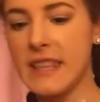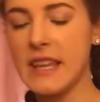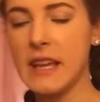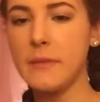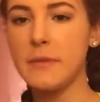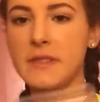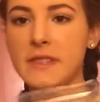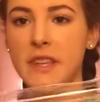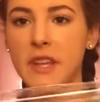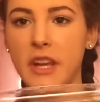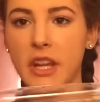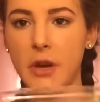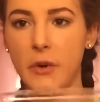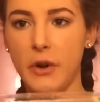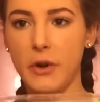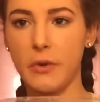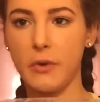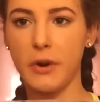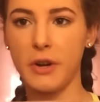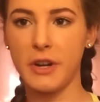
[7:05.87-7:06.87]
I think I'm just going to go
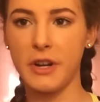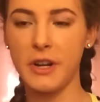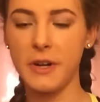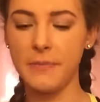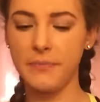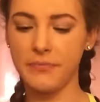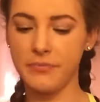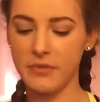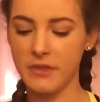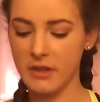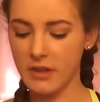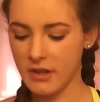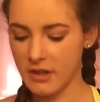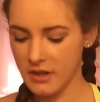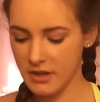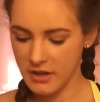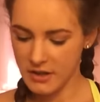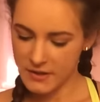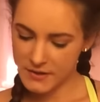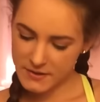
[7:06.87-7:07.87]
in order.
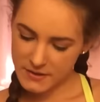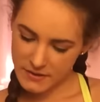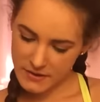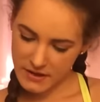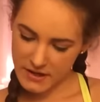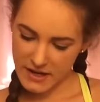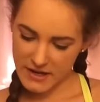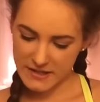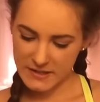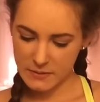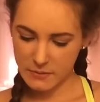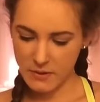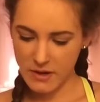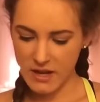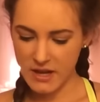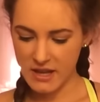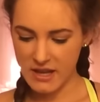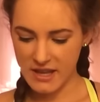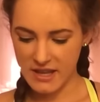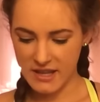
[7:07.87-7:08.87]
So the next
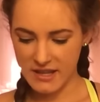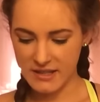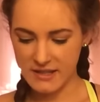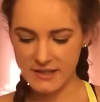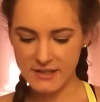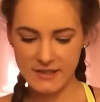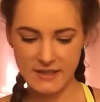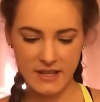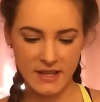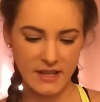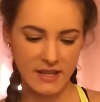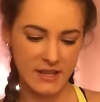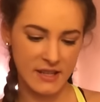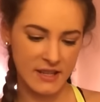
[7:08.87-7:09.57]
one is